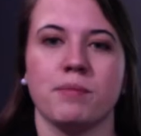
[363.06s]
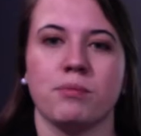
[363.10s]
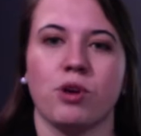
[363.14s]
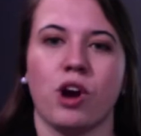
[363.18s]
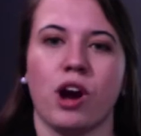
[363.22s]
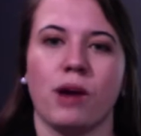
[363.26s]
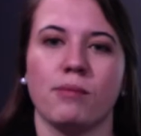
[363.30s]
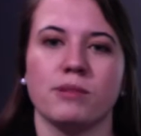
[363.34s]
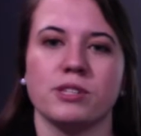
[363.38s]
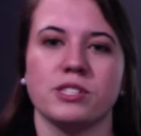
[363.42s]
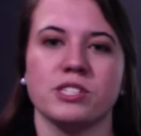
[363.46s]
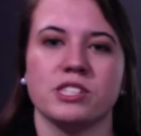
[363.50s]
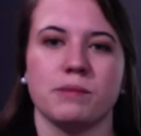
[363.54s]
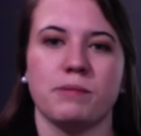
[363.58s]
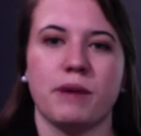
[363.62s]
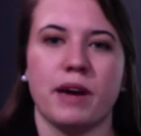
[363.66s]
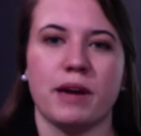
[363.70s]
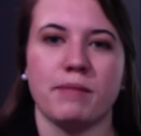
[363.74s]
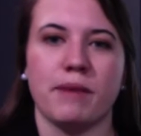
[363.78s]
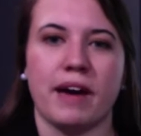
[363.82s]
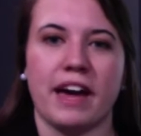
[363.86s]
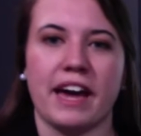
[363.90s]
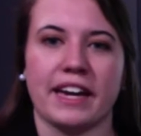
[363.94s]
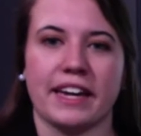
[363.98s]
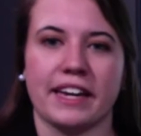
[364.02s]
promised to pay
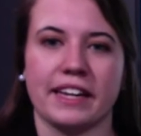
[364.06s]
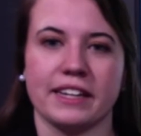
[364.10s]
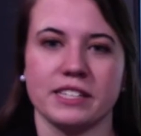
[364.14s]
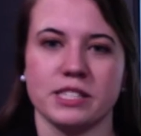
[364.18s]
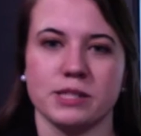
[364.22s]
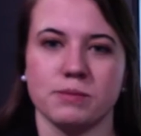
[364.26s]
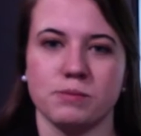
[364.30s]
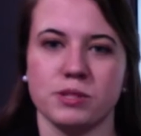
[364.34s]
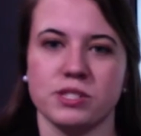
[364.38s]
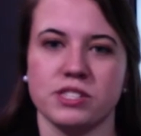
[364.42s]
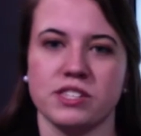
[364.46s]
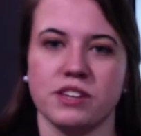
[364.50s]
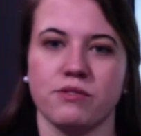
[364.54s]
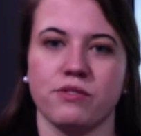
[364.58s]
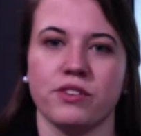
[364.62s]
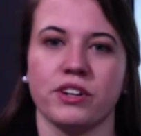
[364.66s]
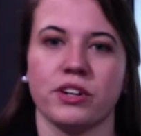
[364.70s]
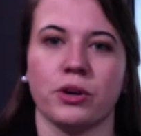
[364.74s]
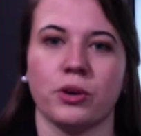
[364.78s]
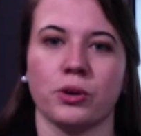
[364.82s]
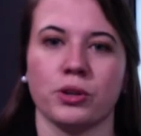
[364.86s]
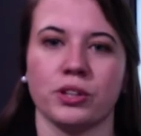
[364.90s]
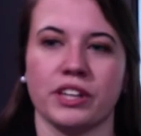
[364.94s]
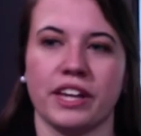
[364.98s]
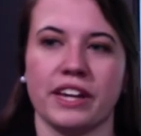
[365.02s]
back at a specific
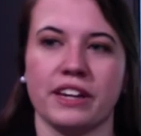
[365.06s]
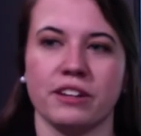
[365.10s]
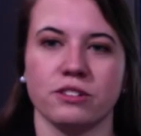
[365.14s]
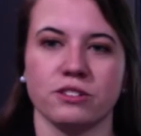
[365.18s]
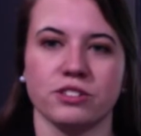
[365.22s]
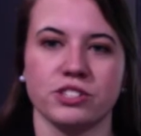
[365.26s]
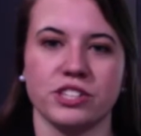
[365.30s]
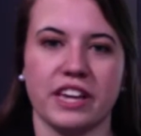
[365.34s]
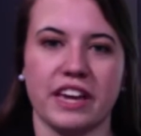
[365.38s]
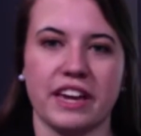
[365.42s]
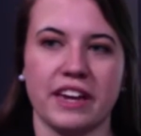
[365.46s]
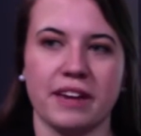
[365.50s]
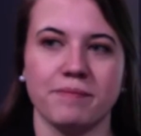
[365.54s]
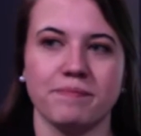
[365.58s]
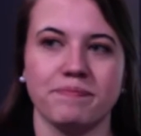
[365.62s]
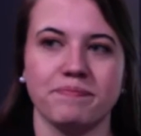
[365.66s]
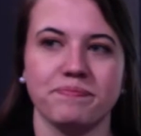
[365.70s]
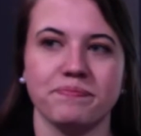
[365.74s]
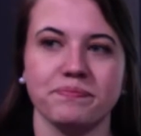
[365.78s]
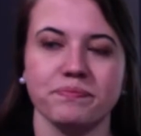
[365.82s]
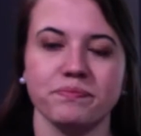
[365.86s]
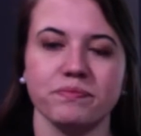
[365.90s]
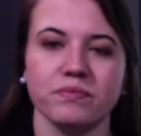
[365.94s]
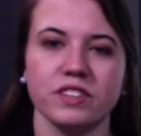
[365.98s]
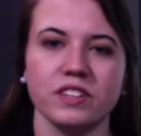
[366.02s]
or later date.
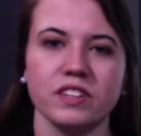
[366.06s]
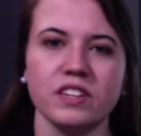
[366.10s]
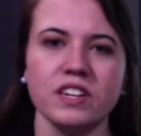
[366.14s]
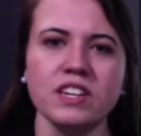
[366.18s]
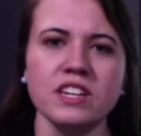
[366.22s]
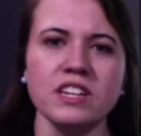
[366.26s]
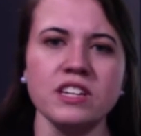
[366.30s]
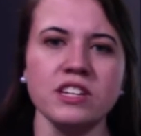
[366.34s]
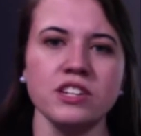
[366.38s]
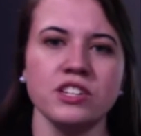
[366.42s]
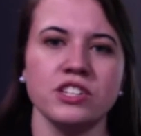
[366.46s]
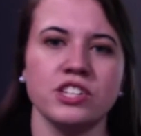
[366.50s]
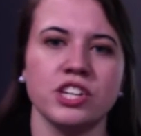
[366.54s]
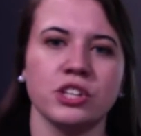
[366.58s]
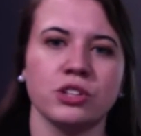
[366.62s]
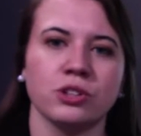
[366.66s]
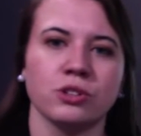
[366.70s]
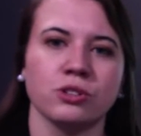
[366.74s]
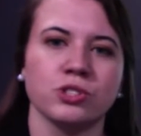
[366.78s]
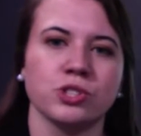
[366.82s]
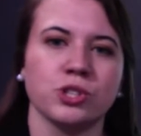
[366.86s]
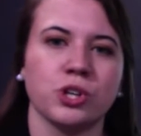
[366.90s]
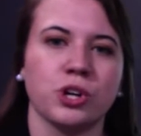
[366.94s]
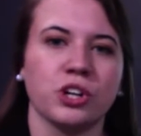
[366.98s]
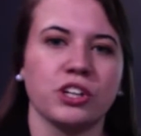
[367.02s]

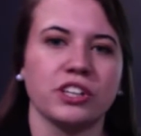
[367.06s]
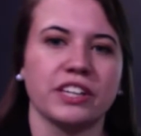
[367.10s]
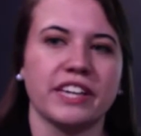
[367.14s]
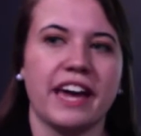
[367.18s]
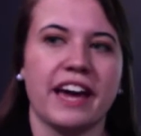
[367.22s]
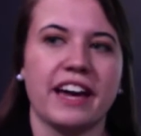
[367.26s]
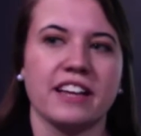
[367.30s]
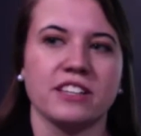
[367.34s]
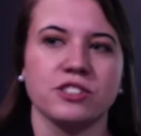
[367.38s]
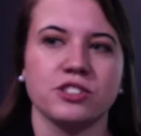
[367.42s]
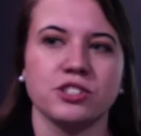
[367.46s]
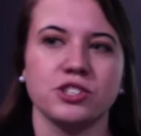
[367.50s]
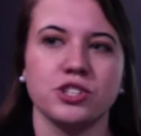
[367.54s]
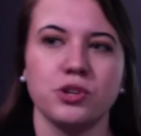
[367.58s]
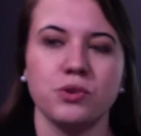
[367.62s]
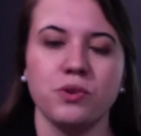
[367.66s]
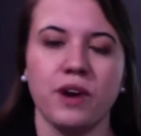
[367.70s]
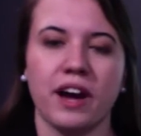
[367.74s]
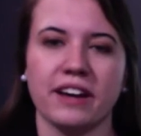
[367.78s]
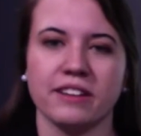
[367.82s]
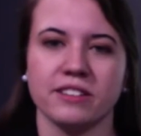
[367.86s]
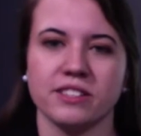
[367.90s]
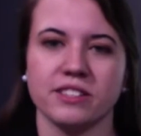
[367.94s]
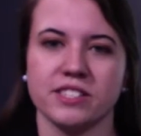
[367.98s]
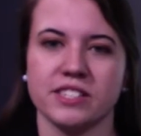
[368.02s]
Dillard's currently has 2
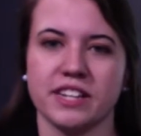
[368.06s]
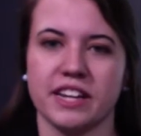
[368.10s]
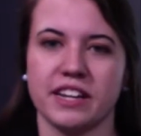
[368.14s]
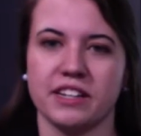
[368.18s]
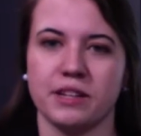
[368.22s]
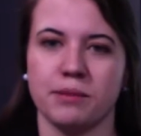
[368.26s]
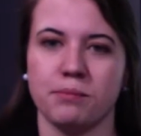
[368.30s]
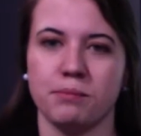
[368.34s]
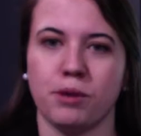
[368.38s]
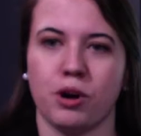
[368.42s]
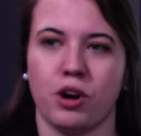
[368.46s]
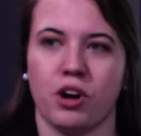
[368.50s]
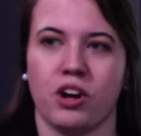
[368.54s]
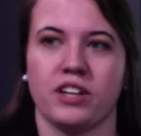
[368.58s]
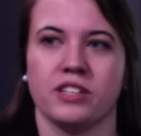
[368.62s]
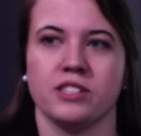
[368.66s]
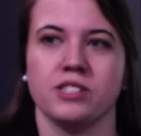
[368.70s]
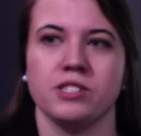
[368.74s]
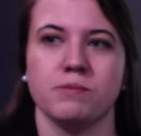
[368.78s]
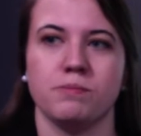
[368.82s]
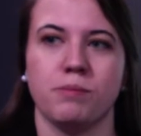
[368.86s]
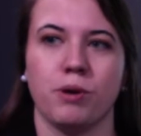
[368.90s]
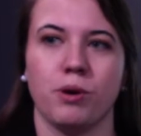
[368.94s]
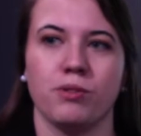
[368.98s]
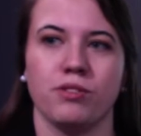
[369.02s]
outstanding bonds,
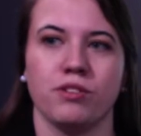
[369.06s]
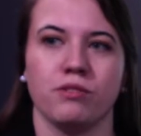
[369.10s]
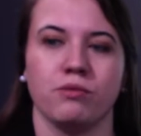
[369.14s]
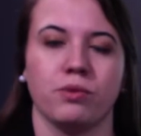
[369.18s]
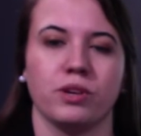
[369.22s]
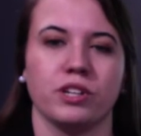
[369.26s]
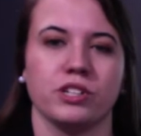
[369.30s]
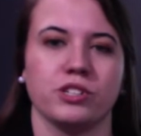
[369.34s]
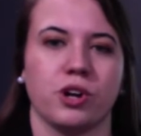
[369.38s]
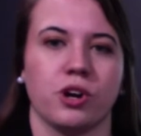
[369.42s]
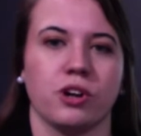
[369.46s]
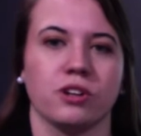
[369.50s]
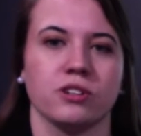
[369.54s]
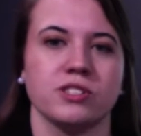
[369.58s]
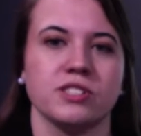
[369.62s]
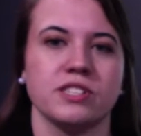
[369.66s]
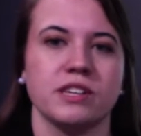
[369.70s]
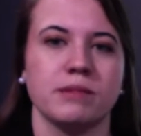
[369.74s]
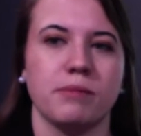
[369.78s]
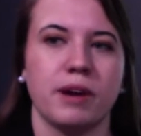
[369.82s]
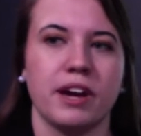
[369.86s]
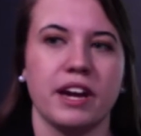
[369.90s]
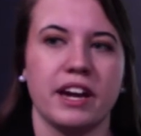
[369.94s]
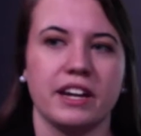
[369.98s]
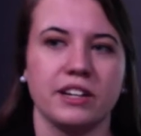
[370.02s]
both of which are
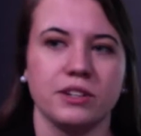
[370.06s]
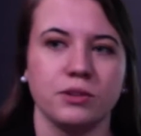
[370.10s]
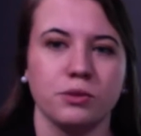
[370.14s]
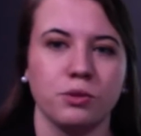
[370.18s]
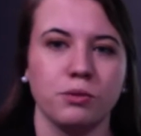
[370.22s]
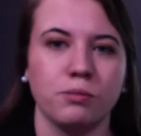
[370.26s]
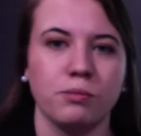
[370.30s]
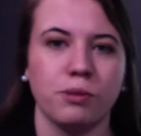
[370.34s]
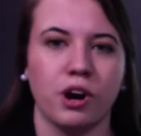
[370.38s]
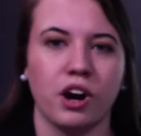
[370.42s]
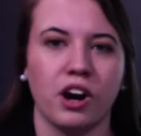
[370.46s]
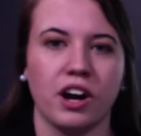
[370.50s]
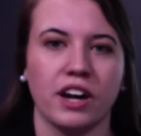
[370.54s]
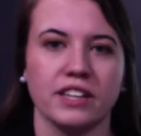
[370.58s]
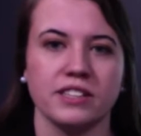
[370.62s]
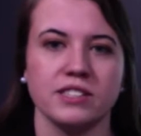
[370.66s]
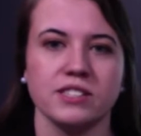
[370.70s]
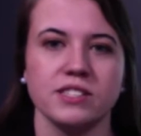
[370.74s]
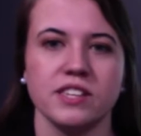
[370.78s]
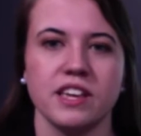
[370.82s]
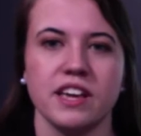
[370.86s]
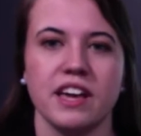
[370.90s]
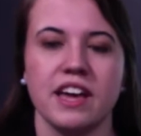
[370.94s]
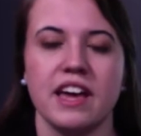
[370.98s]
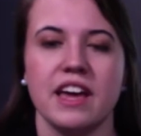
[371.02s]
semi-annual
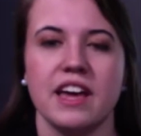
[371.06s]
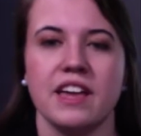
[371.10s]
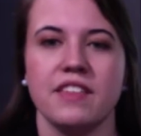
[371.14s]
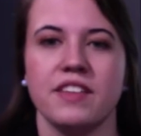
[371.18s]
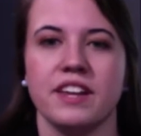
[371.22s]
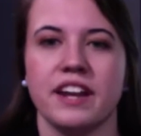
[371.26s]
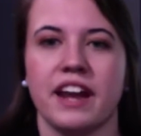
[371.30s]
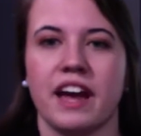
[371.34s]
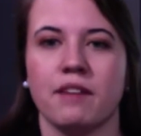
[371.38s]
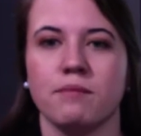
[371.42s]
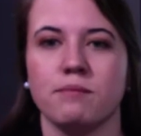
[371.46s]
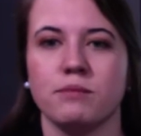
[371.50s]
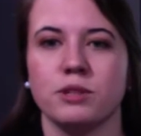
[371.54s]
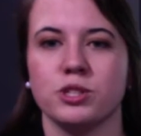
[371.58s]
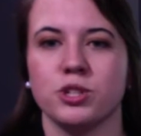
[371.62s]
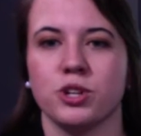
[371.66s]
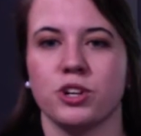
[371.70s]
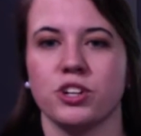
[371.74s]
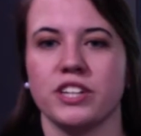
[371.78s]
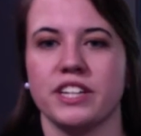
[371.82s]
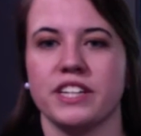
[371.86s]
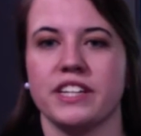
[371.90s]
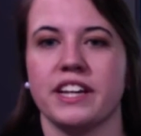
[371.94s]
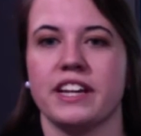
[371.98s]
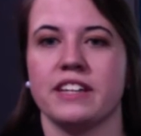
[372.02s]
bonds that have
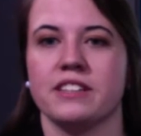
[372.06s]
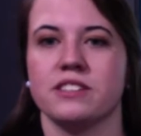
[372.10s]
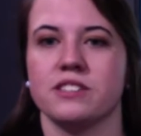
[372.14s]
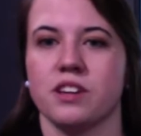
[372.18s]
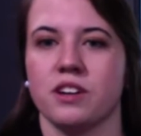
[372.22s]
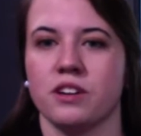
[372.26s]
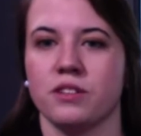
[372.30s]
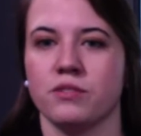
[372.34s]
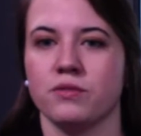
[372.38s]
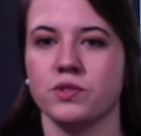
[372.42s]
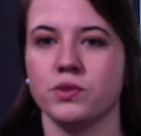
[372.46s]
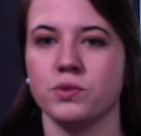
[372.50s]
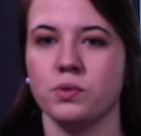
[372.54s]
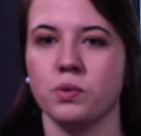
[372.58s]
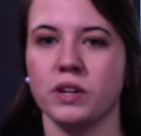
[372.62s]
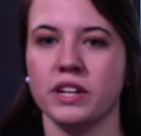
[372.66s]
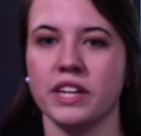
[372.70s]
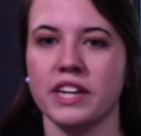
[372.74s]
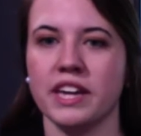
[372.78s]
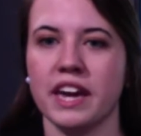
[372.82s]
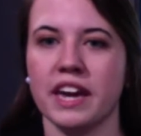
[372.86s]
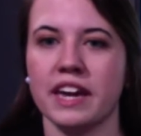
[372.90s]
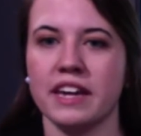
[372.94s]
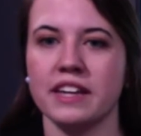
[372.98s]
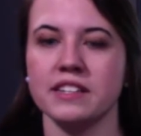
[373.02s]
maturity dates of
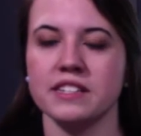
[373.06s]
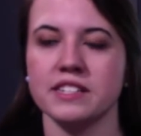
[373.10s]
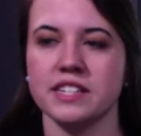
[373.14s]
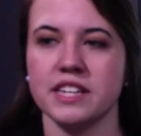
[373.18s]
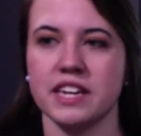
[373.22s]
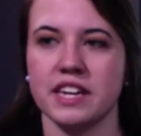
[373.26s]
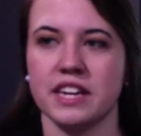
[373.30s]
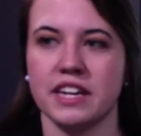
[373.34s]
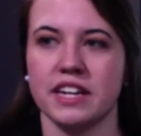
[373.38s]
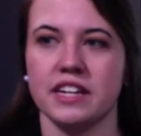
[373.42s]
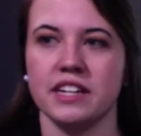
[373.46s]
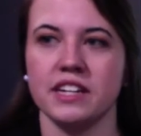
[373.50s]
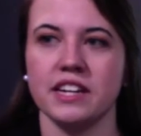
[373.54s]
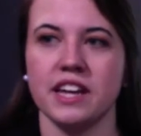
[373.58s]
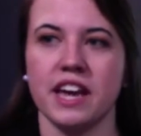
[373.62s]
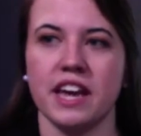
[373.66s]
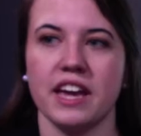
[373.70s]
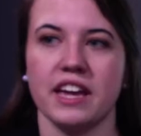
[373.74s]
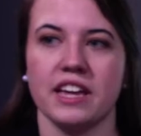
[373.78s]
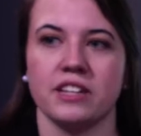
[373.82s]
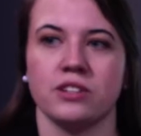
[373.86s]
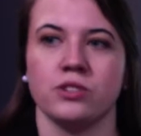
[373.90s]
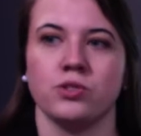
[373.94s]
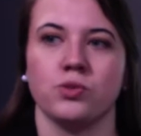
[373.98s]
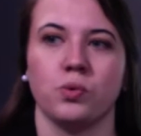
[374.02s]
2018
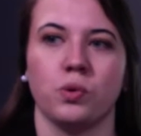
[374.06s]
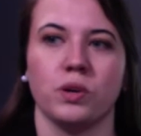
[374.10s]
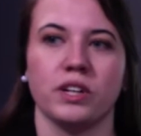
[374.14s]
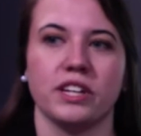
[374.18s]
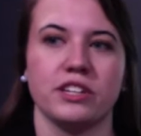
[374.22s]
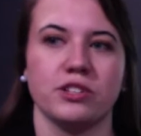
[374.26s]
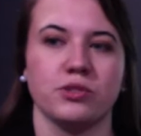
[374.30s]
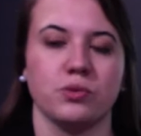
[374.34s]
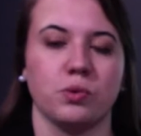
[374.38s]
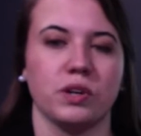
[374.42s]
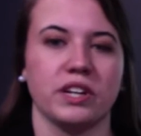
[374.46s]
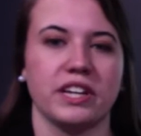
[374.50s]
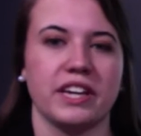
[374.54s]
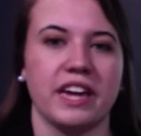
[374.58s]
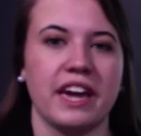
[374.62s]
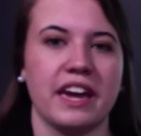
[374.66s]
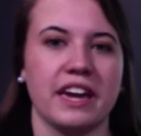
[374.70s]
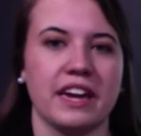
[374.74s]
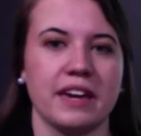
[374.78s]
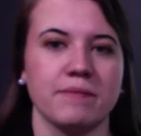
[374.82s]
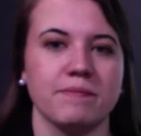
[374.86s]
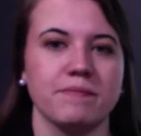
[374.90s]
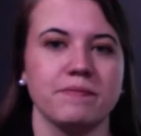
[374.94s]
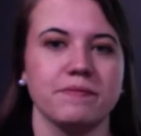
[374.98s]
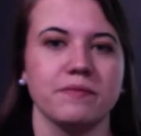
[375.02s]
and
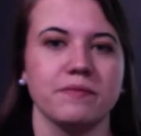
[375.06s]
2028.